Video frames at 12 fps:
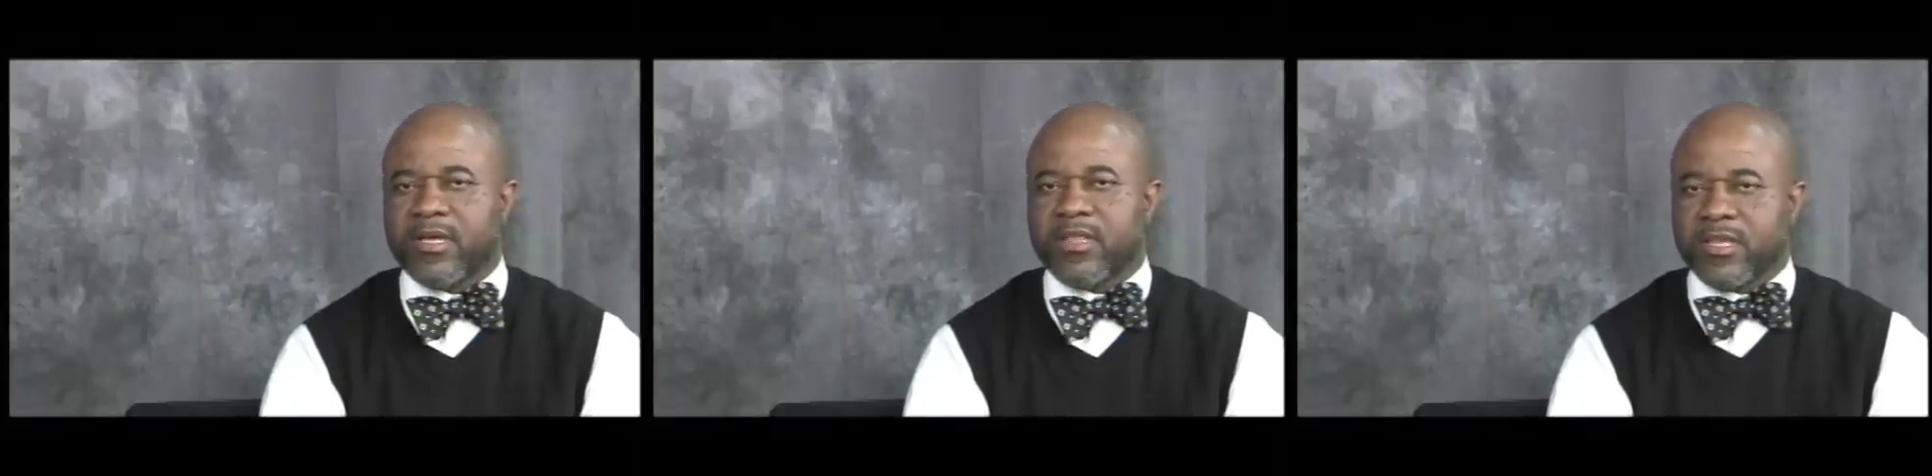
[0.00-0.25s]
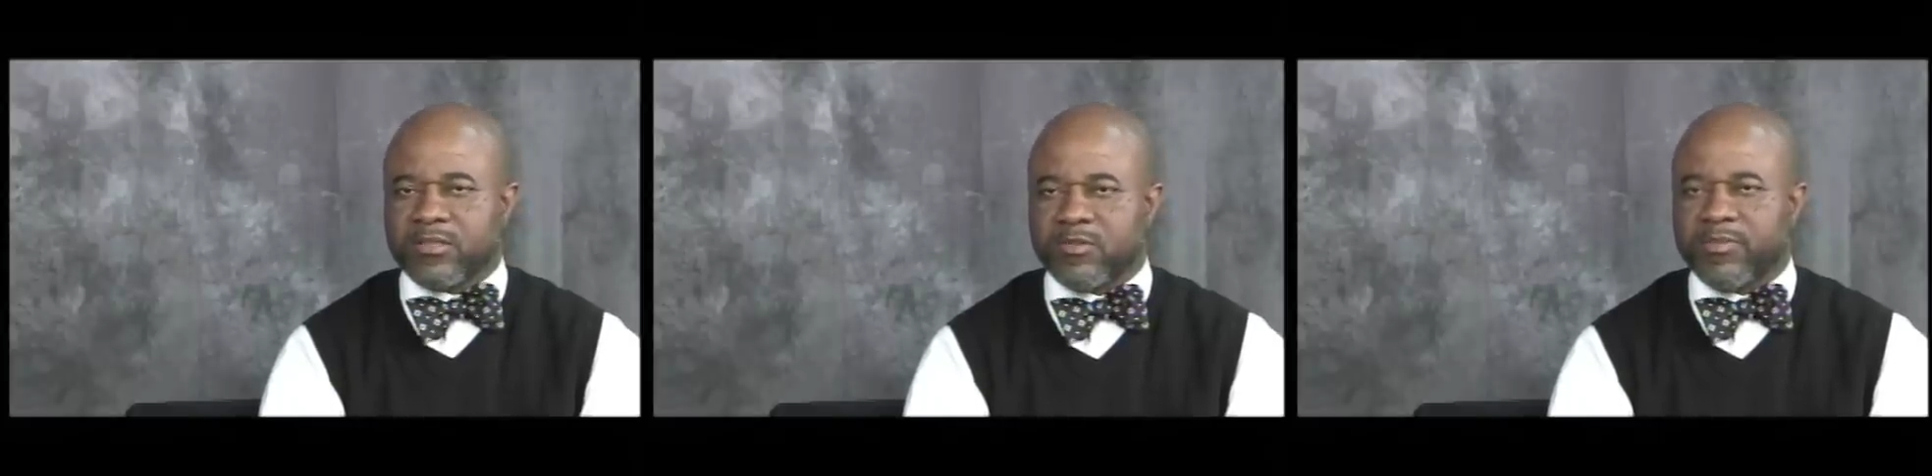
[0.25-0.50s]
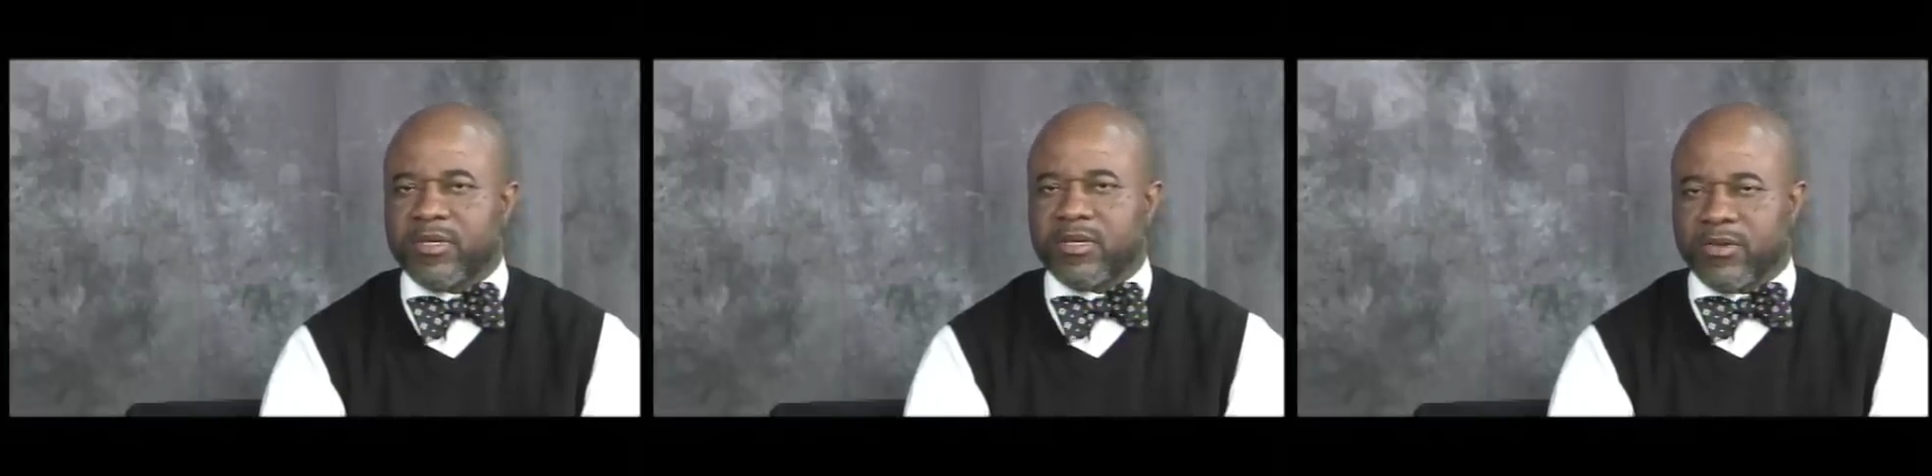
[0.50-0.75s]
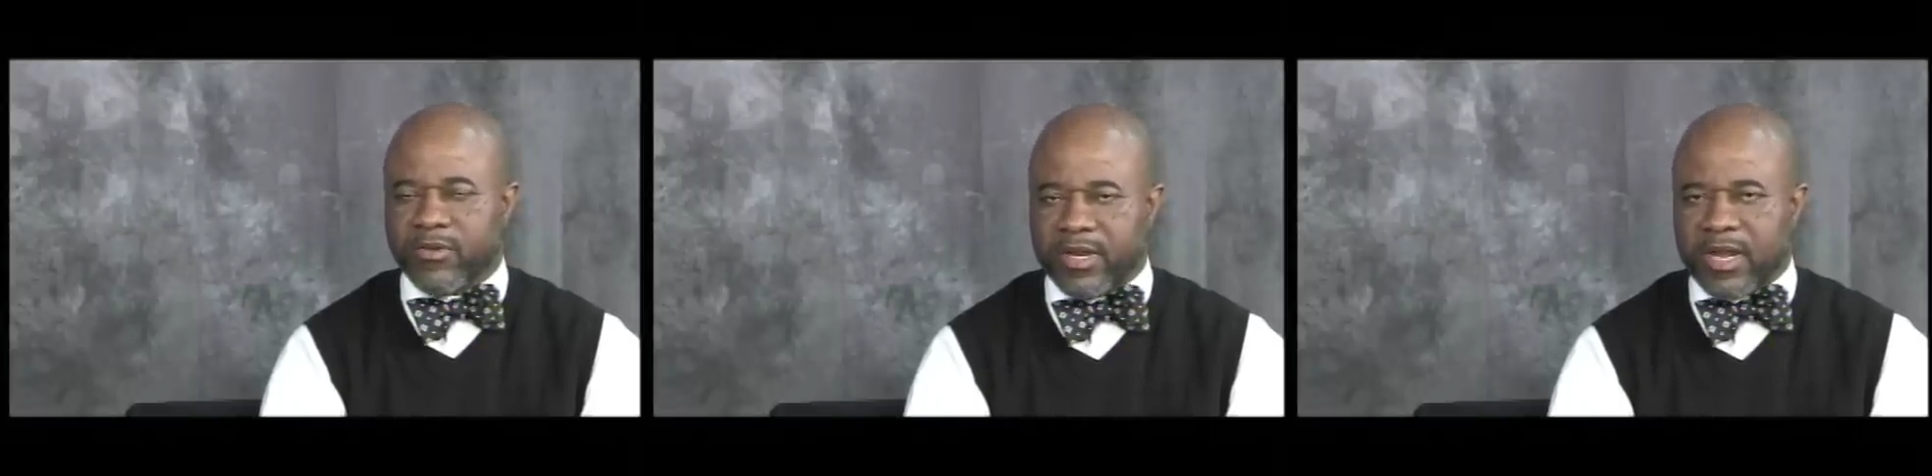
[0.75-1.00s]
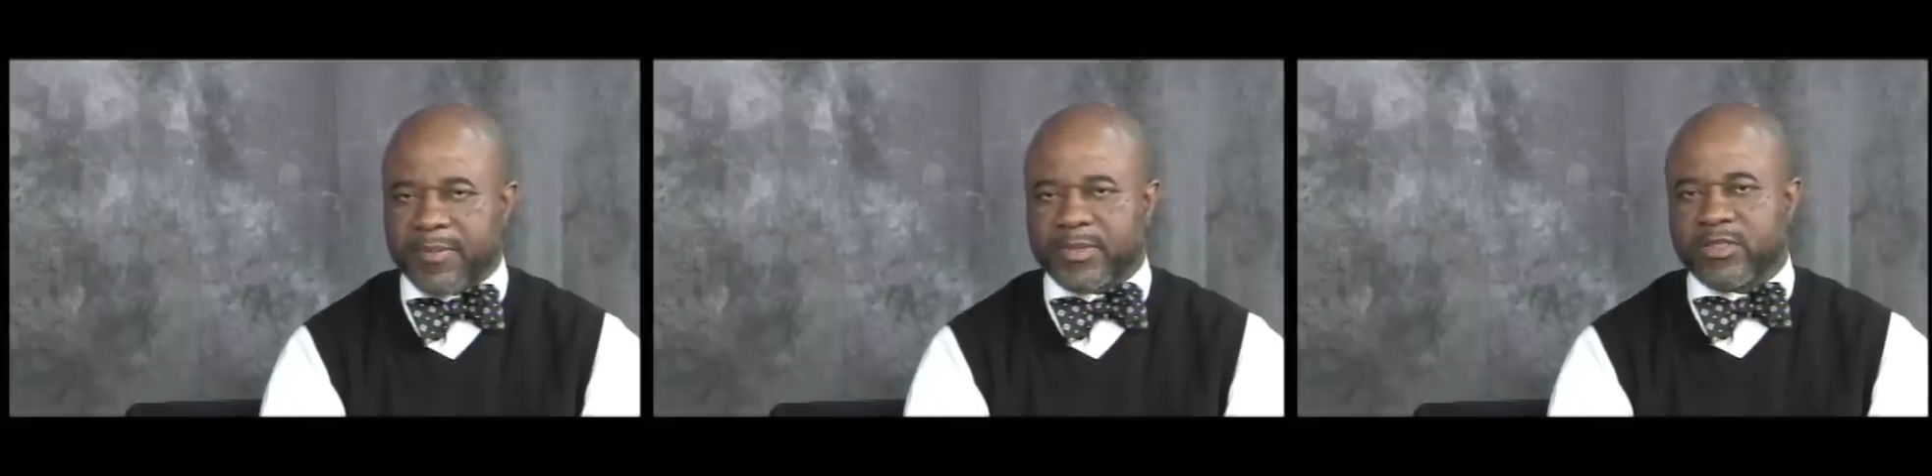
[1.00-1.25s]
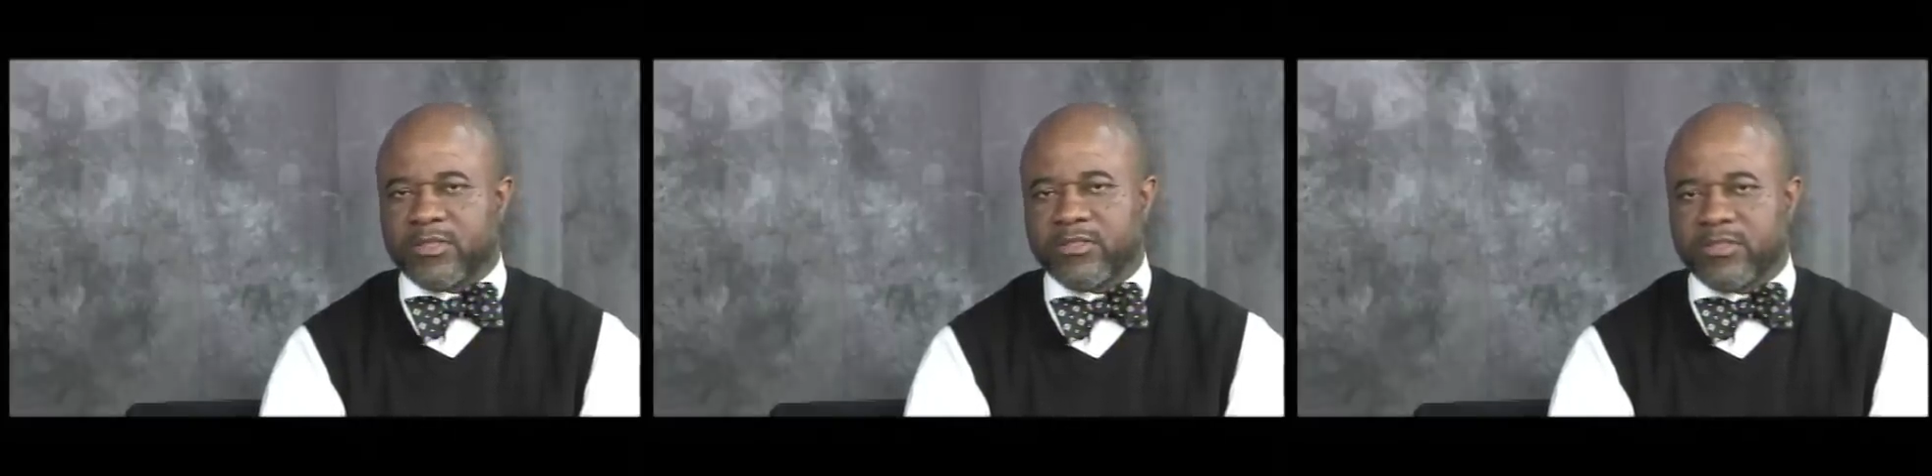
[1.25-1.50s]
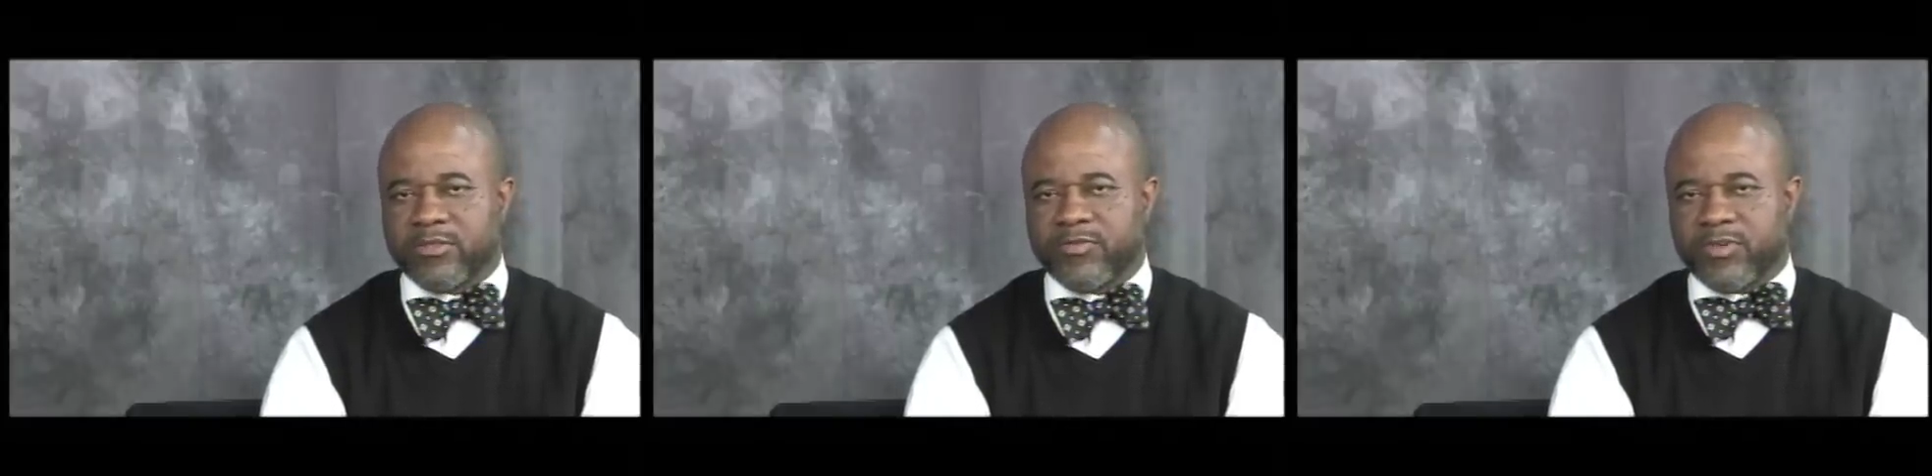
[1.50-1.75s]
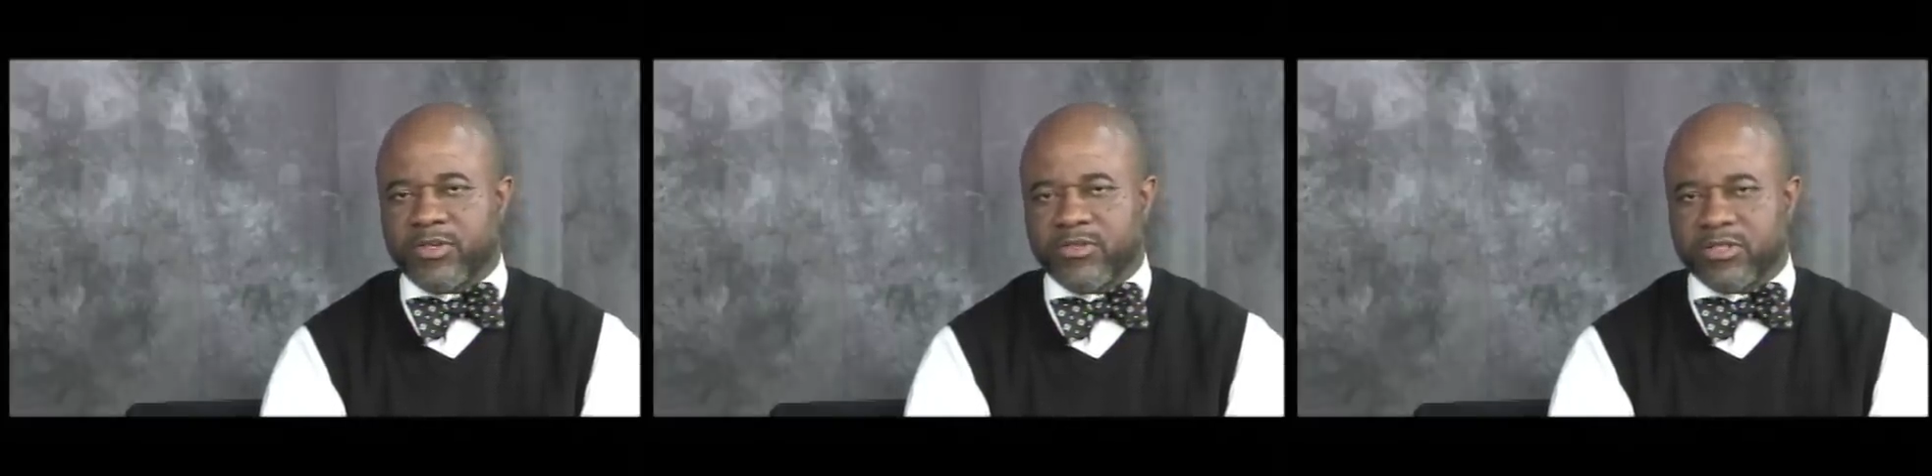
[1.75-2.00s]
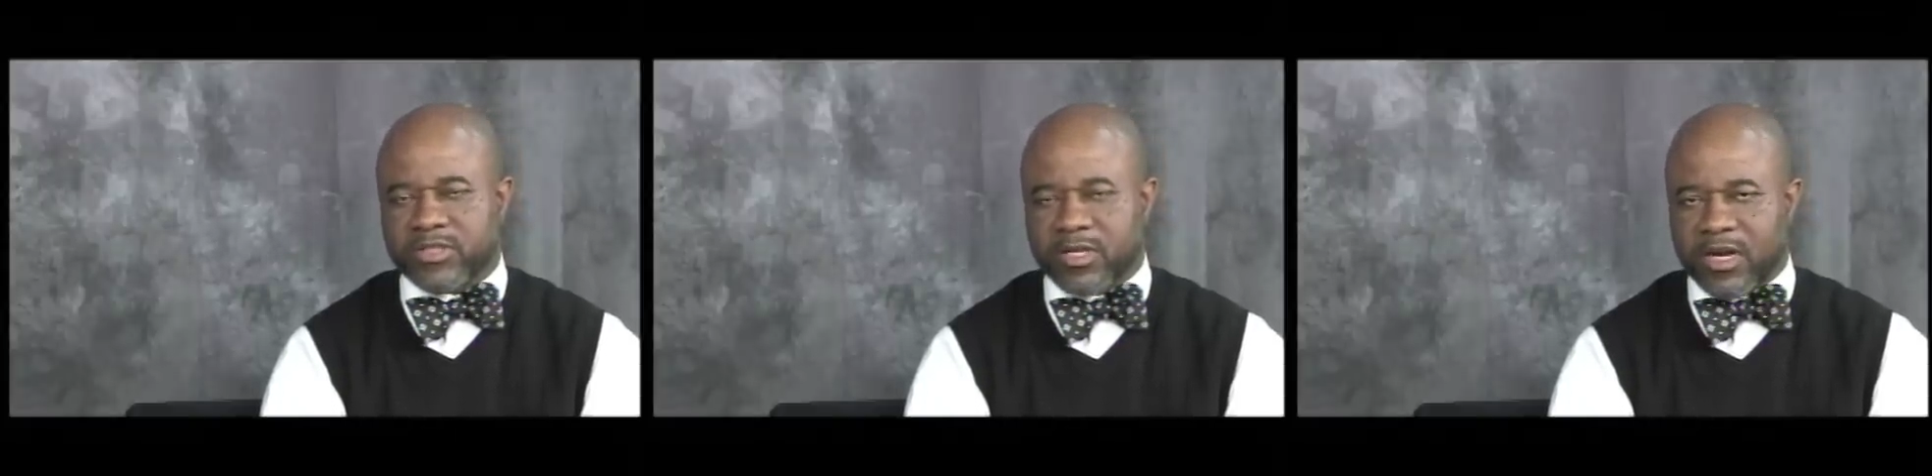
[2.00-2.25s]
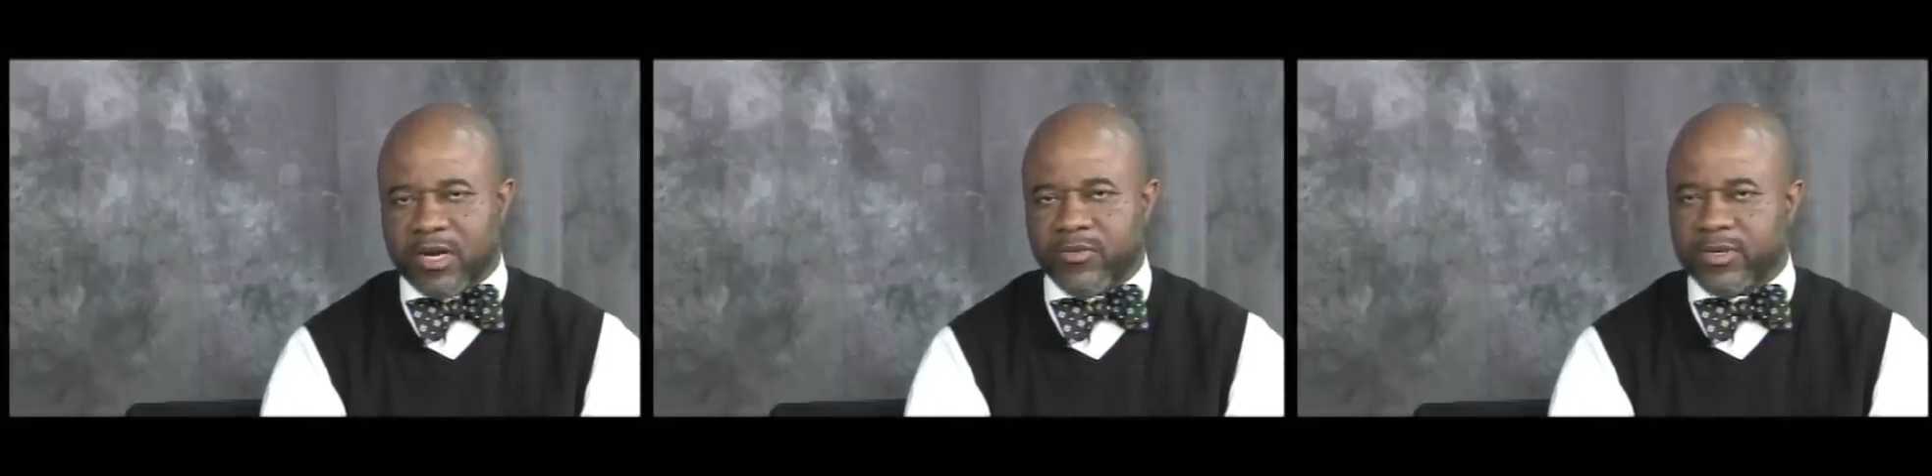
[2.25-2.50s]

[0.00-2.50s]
this would be a great opportunity for you to start.